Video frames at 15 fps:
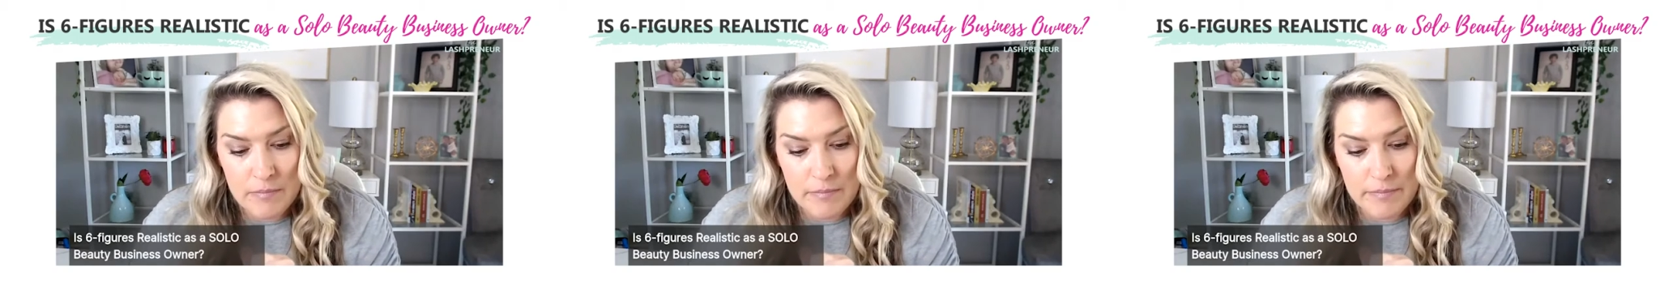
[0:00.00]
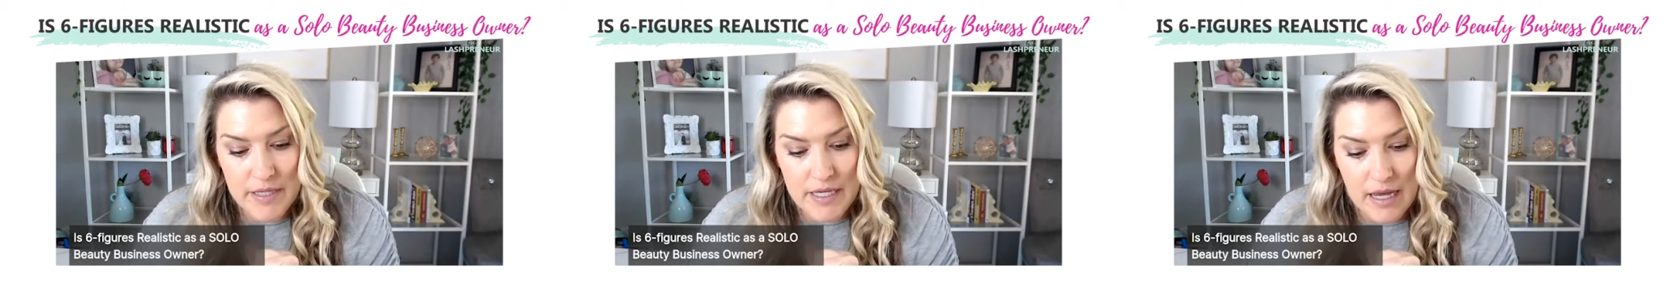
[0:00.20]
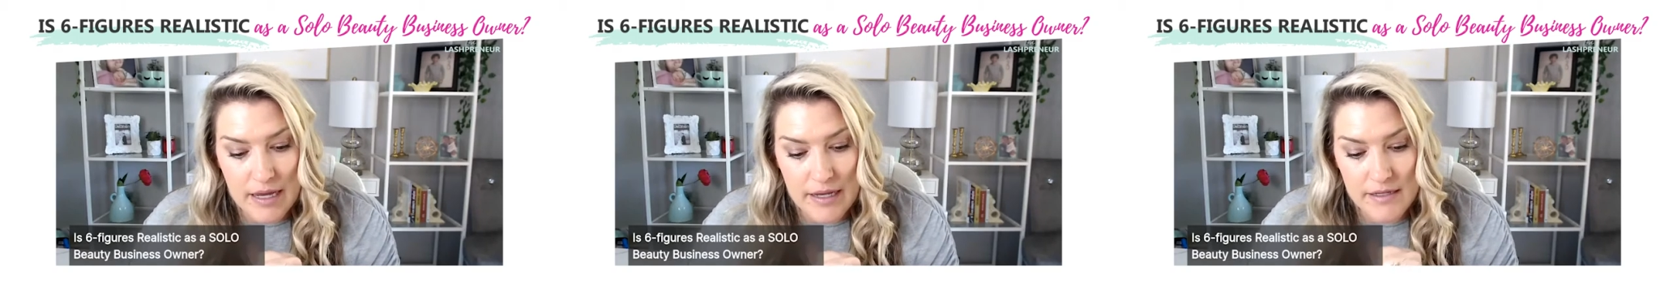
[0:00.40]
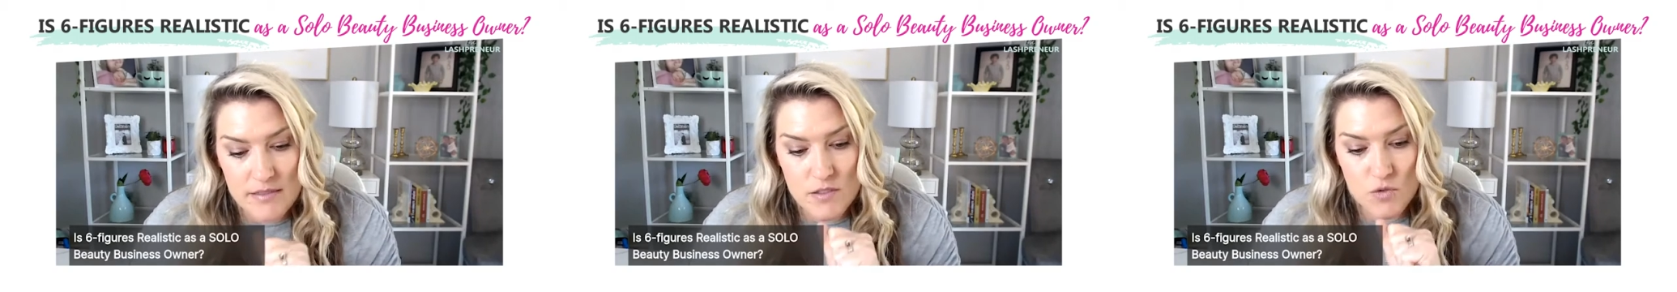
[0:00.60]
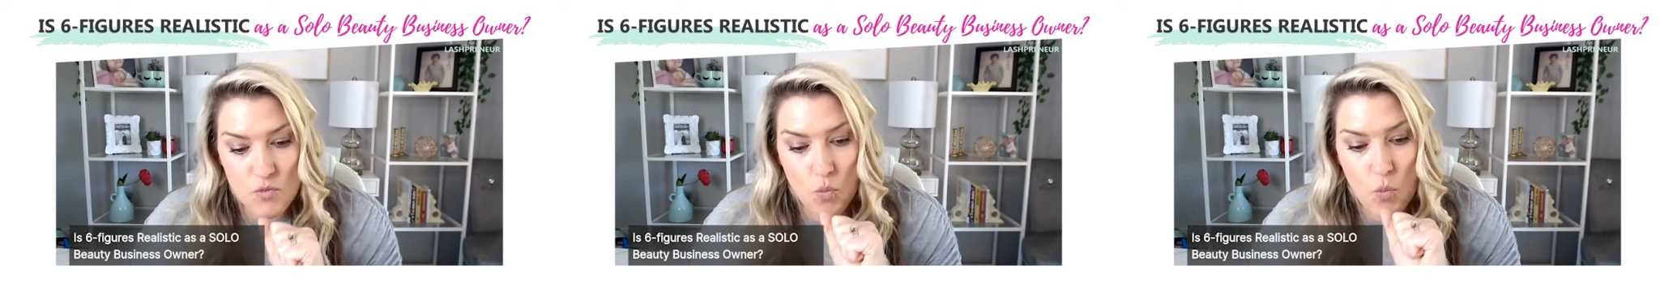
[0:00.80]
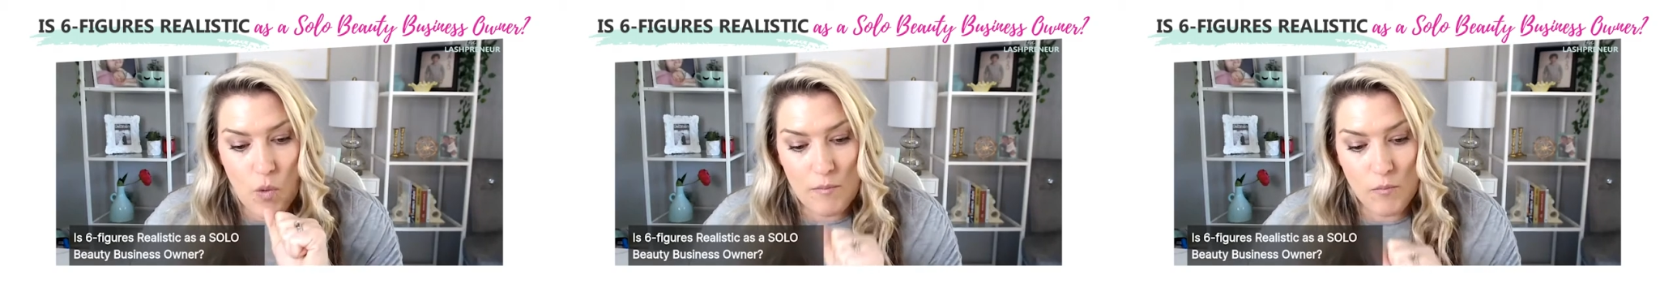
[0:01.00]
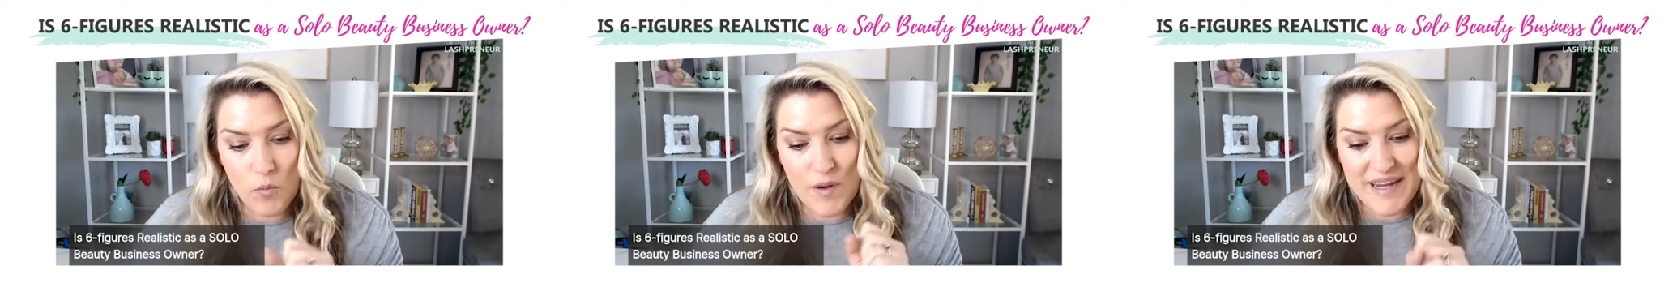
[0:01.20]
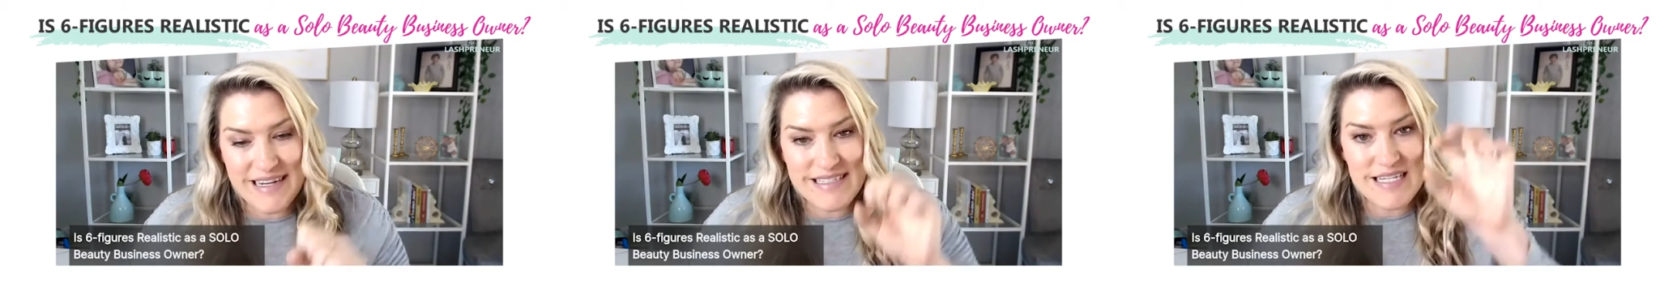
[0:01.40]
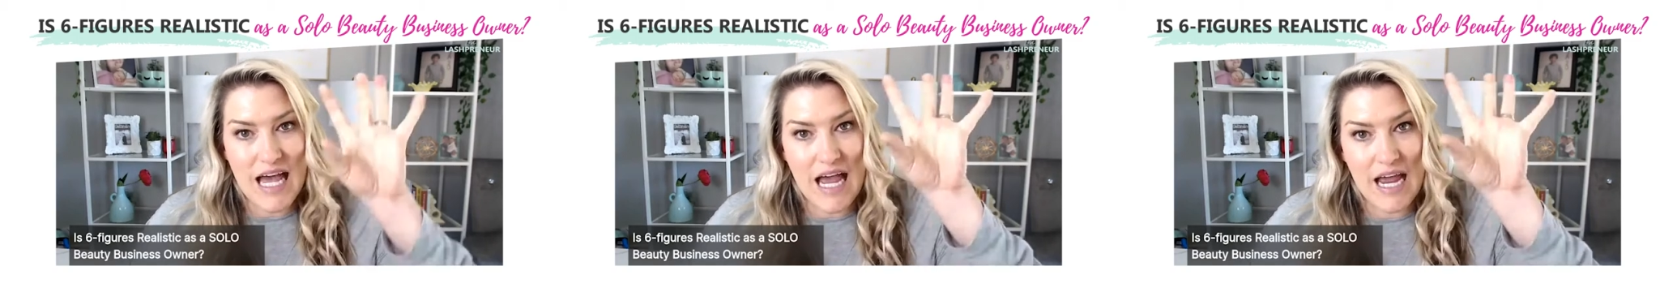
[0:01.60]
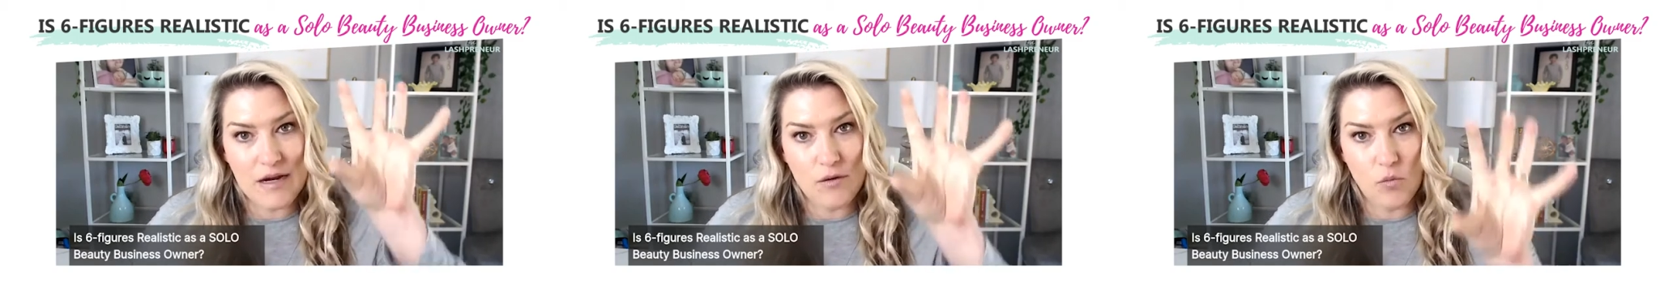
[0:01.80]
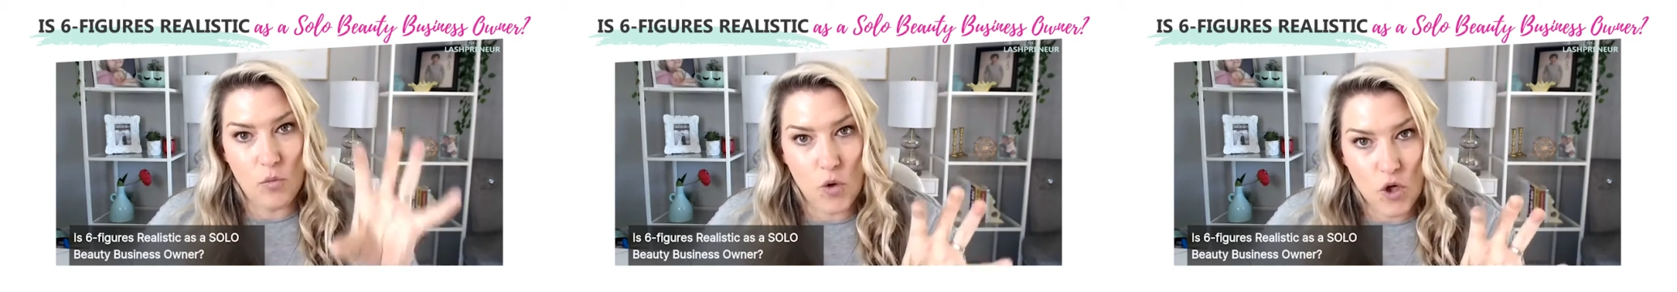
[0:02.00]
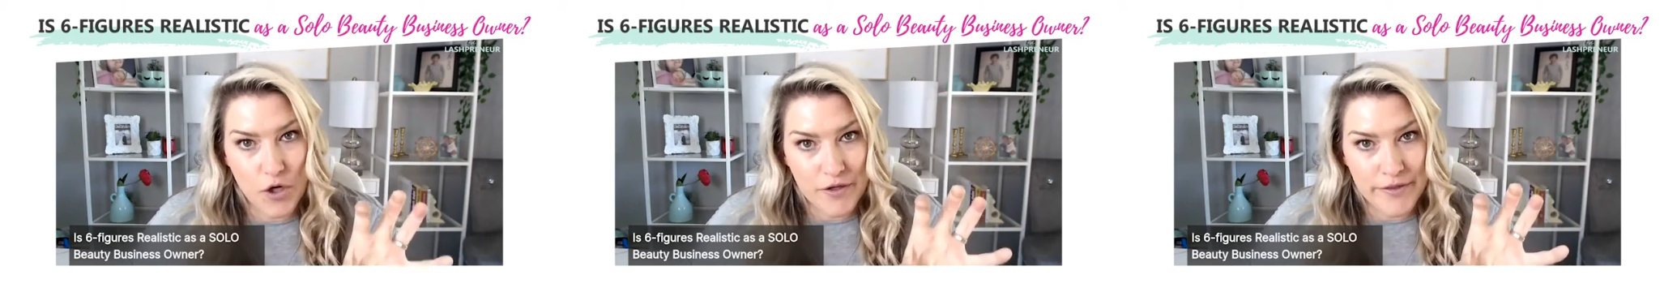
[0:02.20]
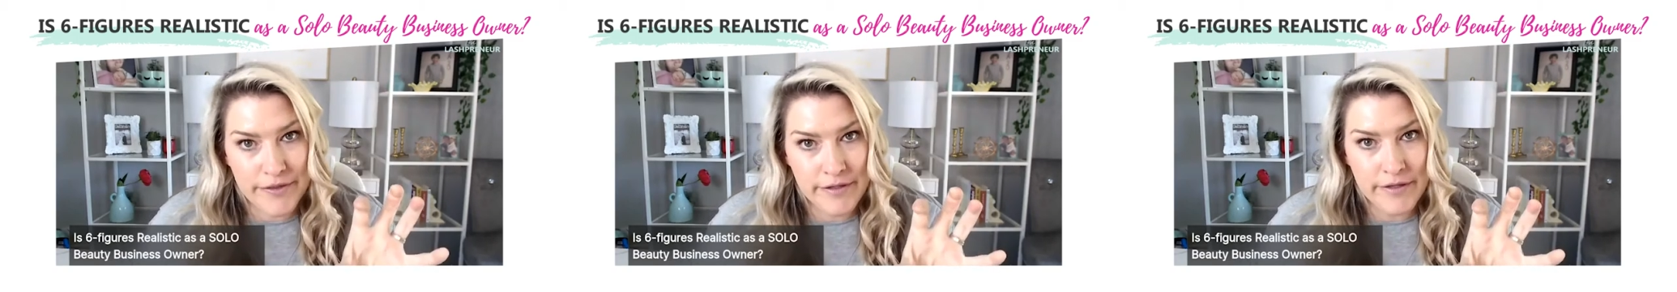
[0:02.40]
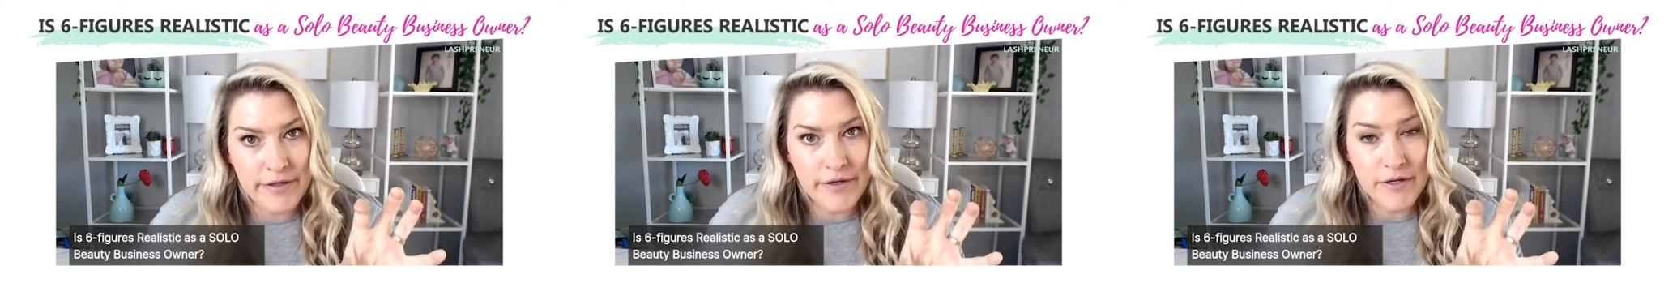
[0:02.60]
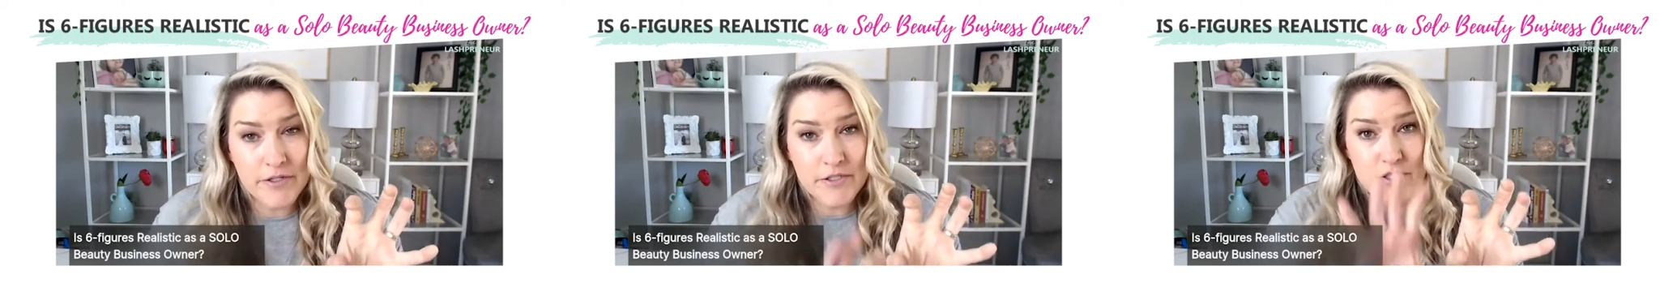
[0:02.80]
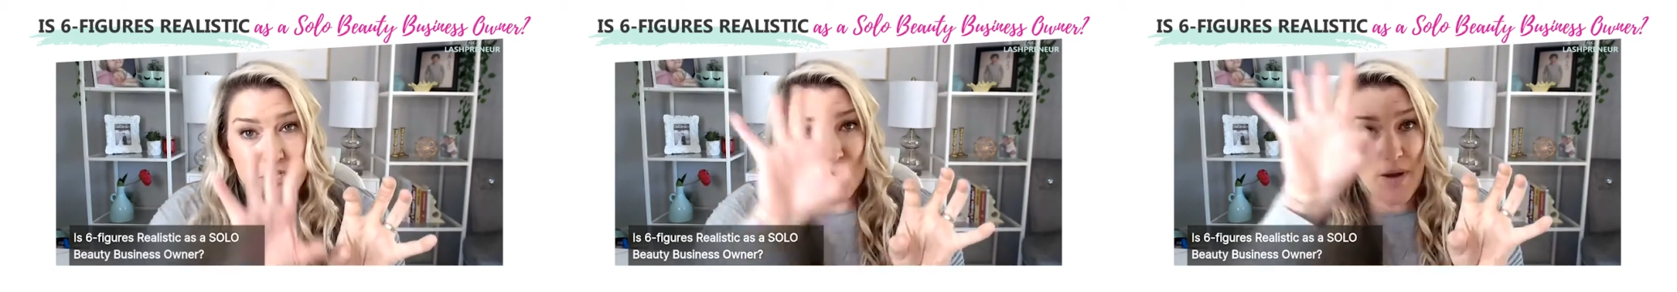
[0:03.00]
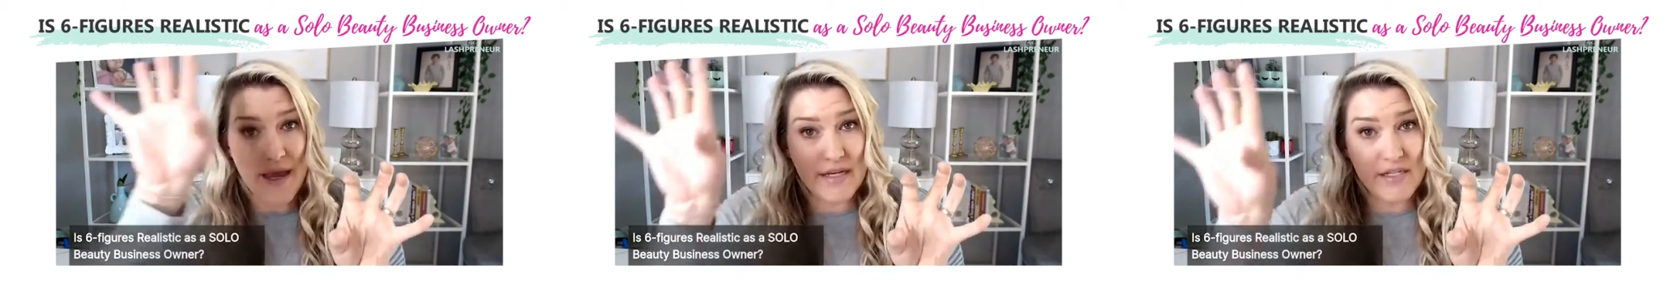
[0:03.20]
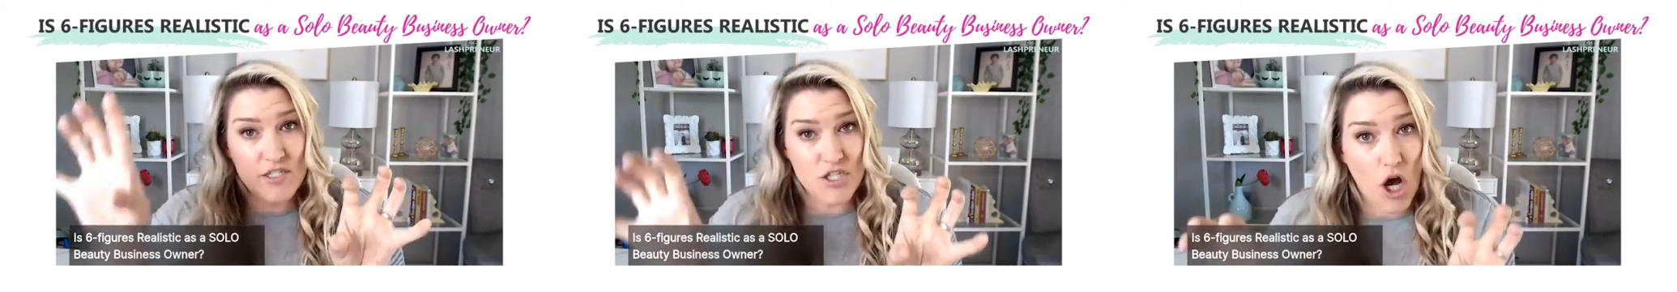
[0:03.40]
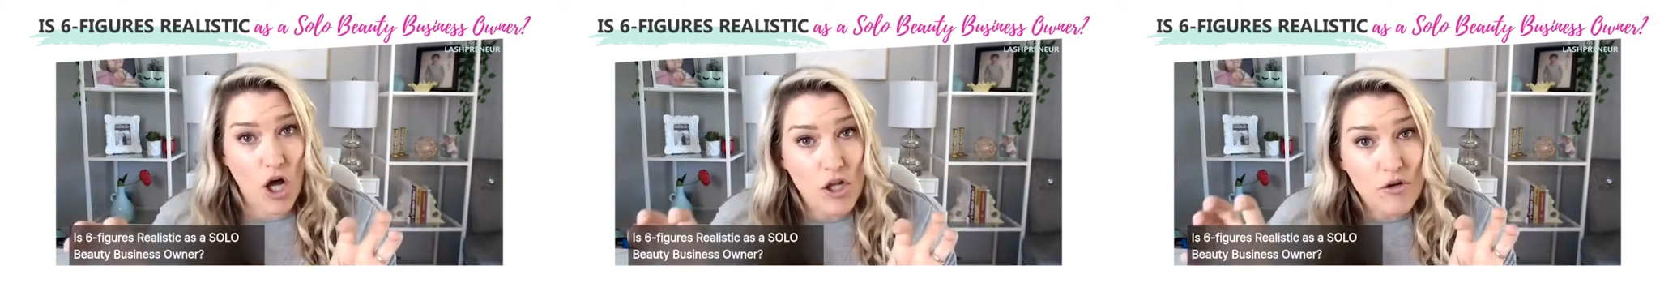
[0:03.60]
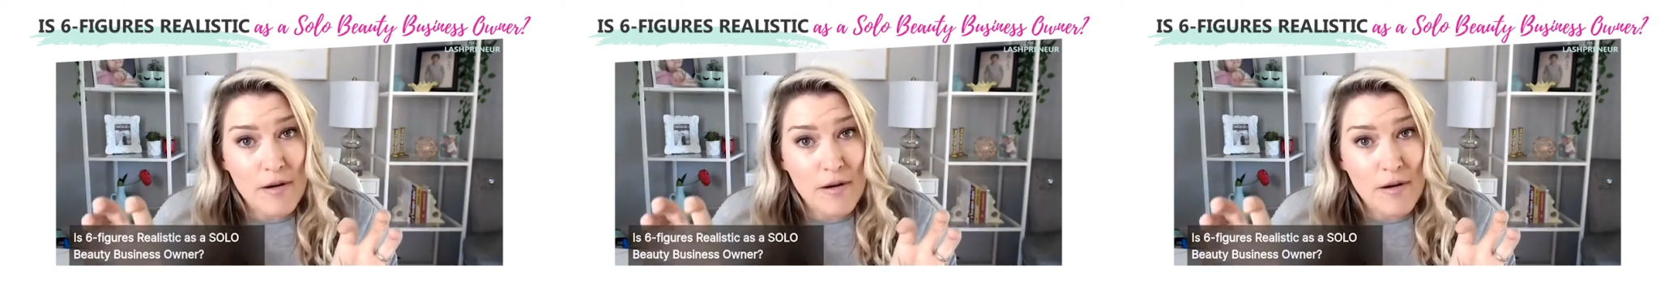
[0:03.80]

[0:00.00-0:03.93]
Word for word: because when we tie worth to a dollar